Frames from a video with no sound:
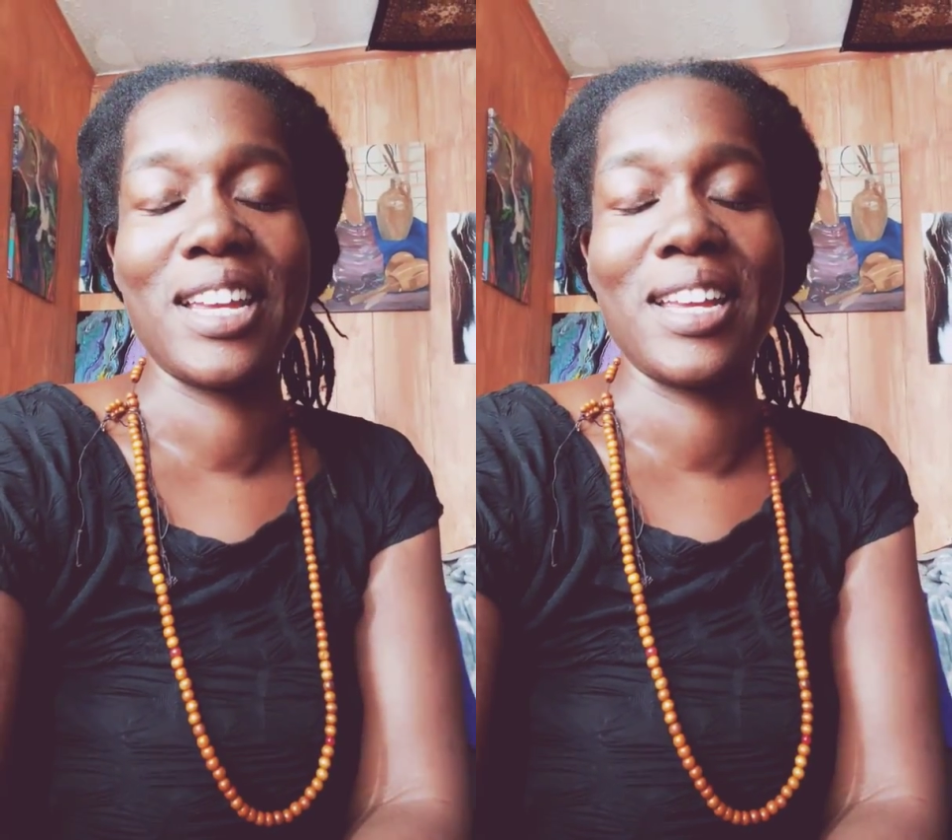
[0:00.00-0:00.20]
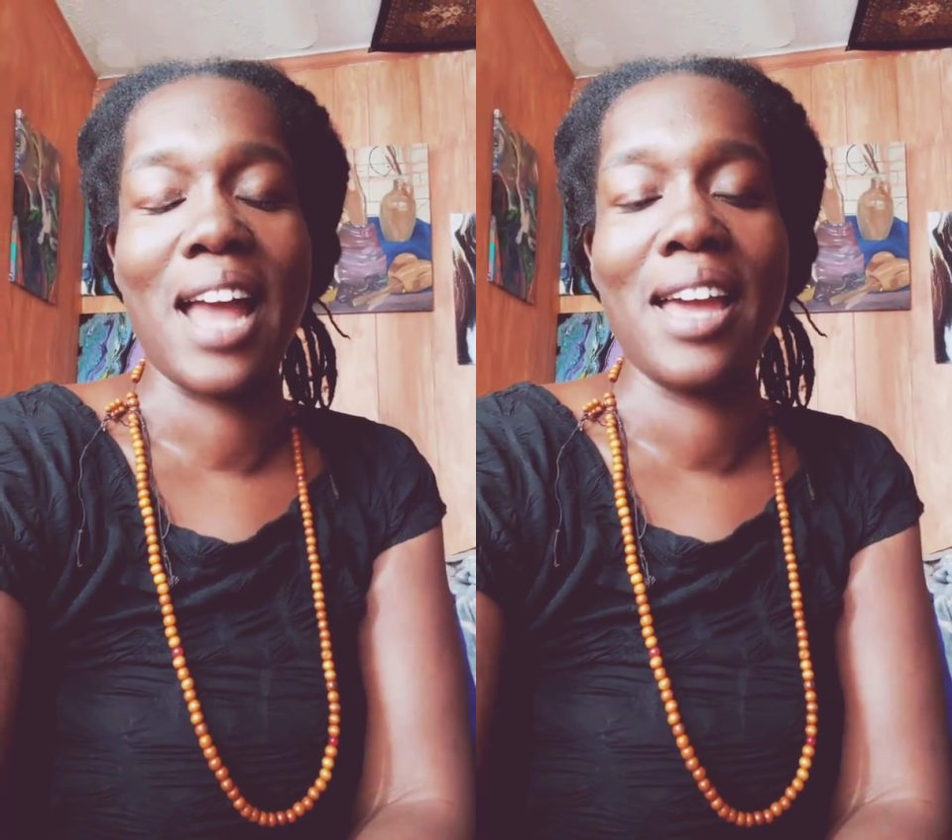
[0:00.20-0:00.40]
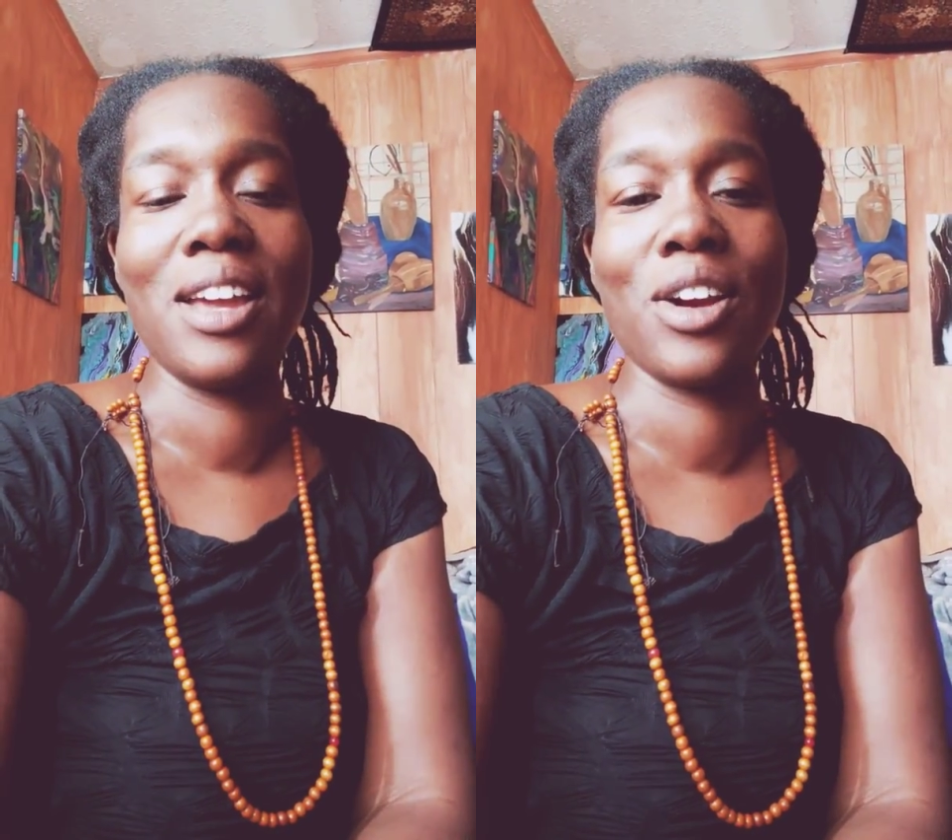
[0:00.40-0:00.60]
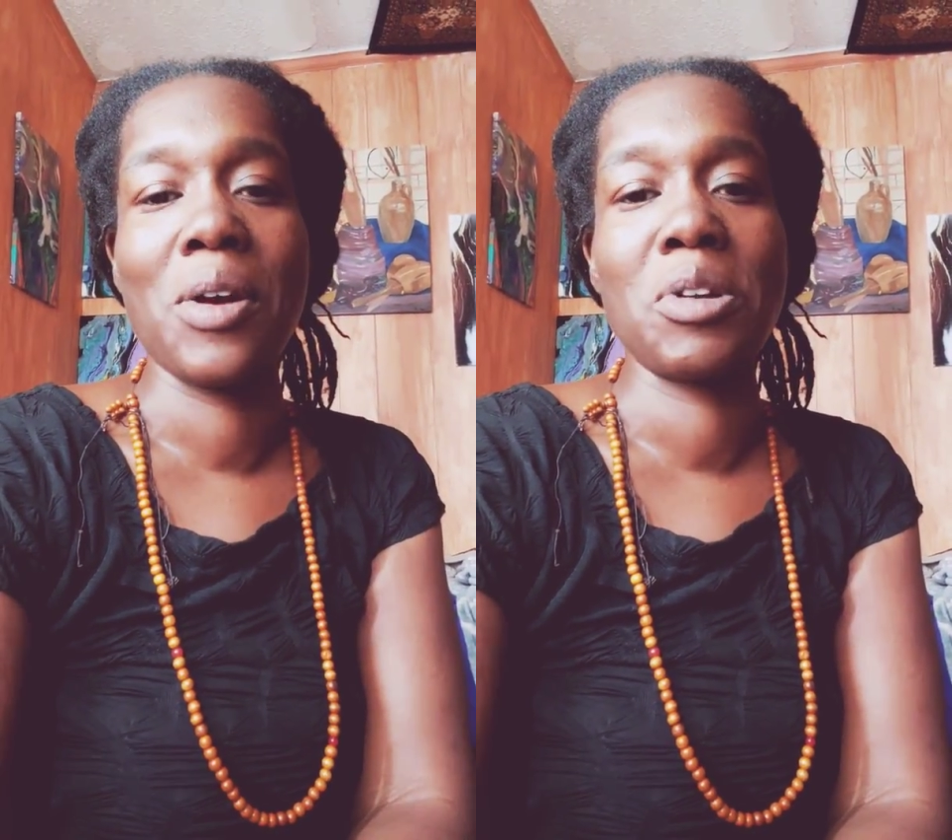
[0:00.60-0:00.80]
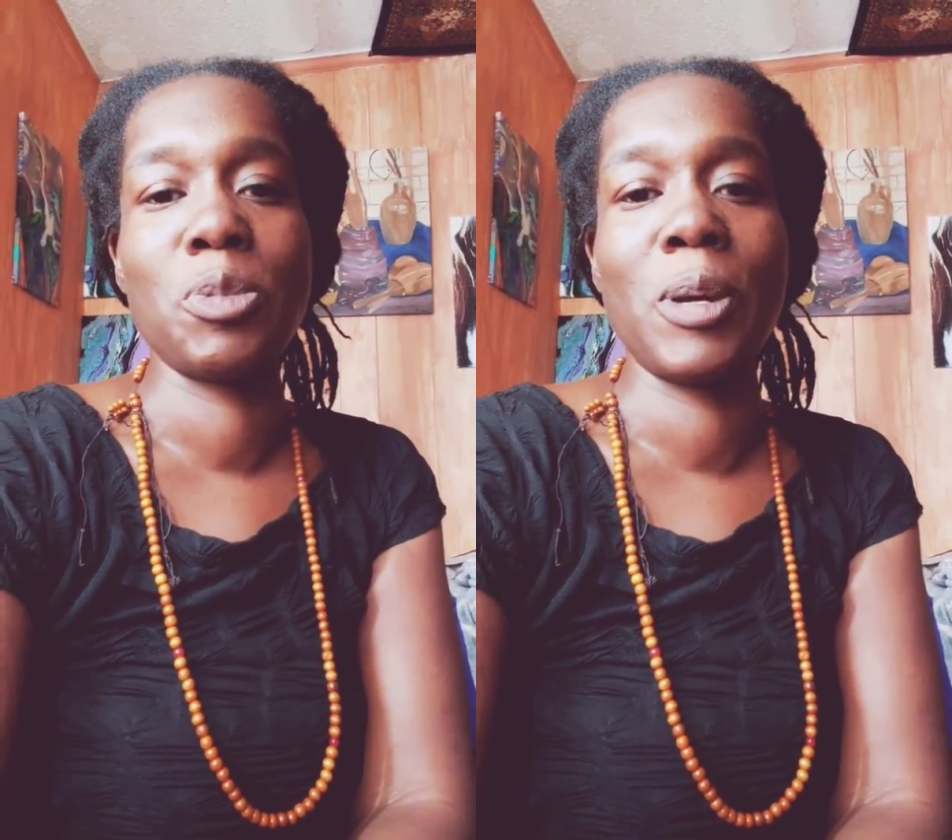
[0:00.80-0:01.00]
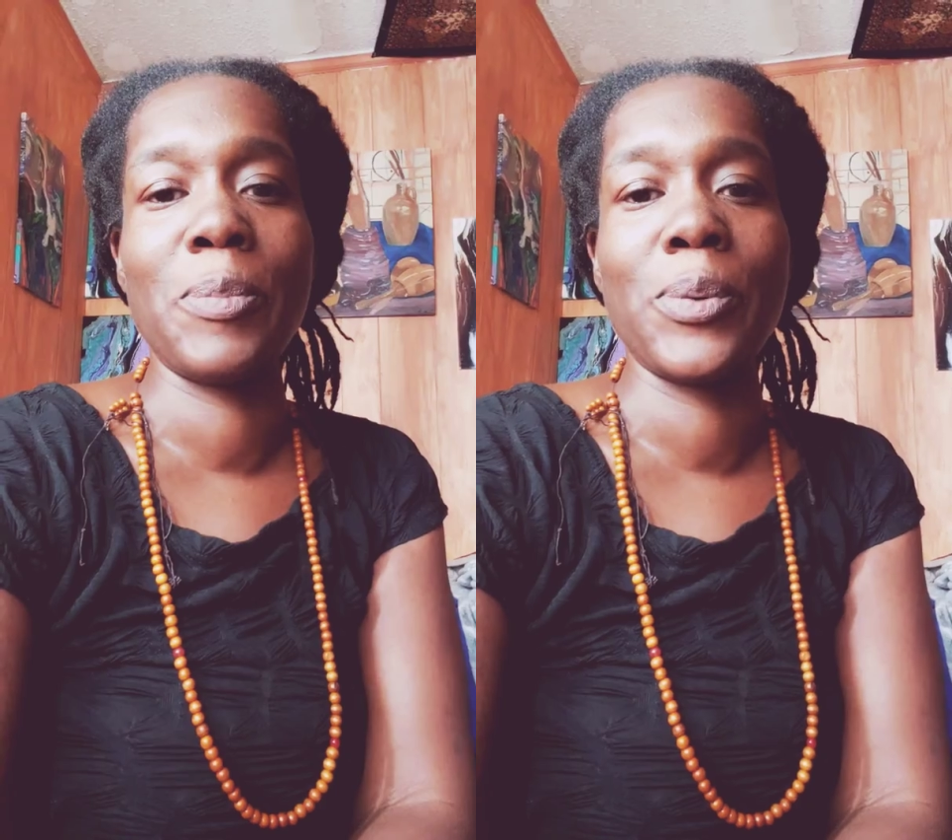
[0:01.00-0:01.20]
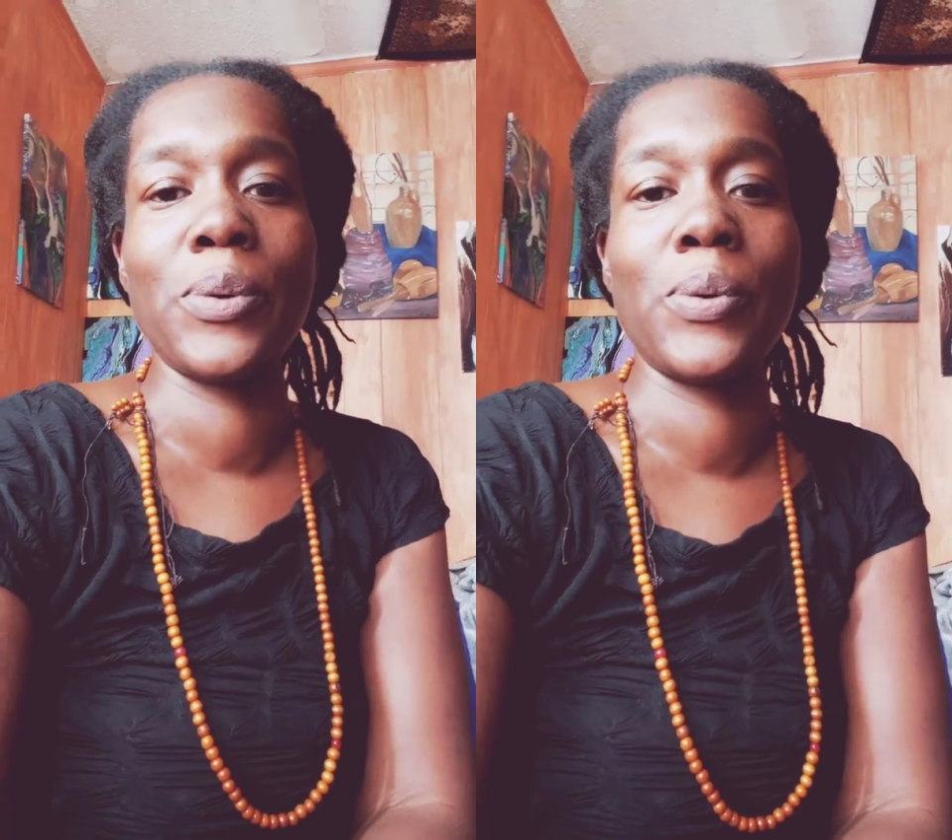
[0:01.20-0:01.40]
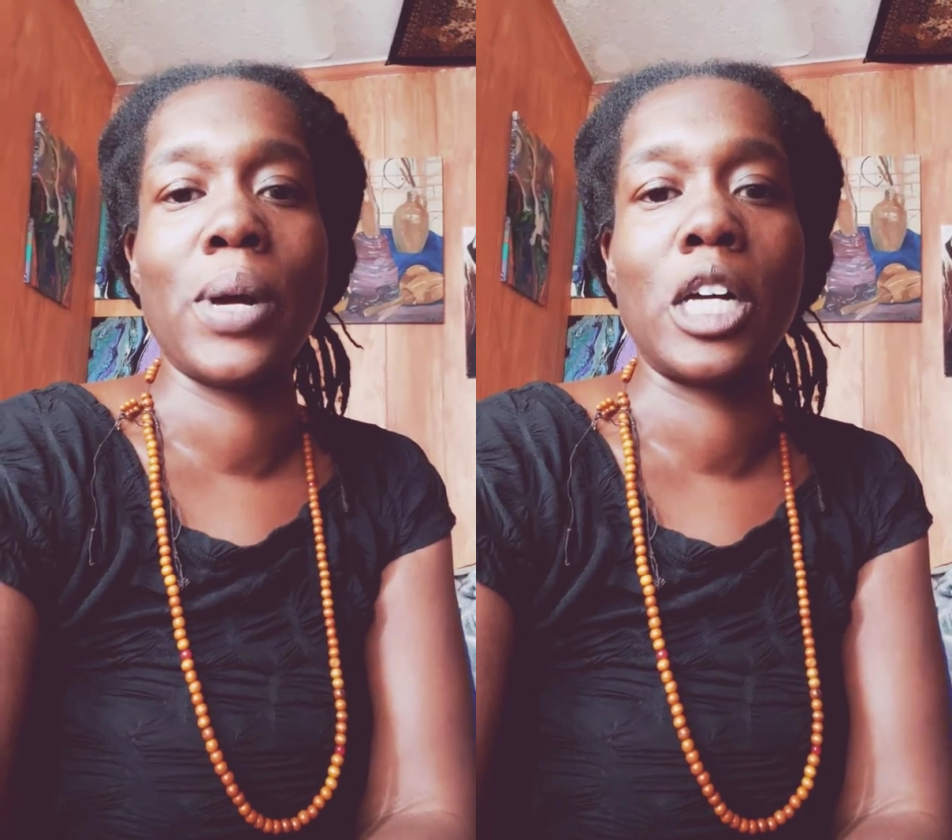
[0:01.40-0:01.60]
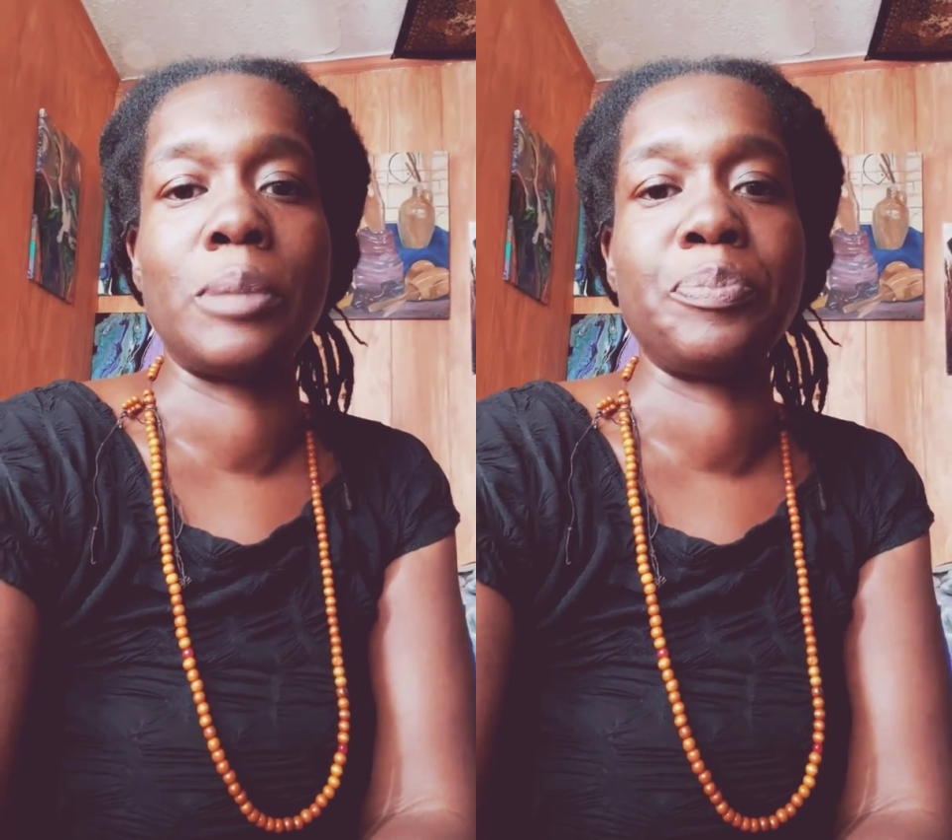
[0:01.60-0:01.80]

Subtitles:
and I encourage people,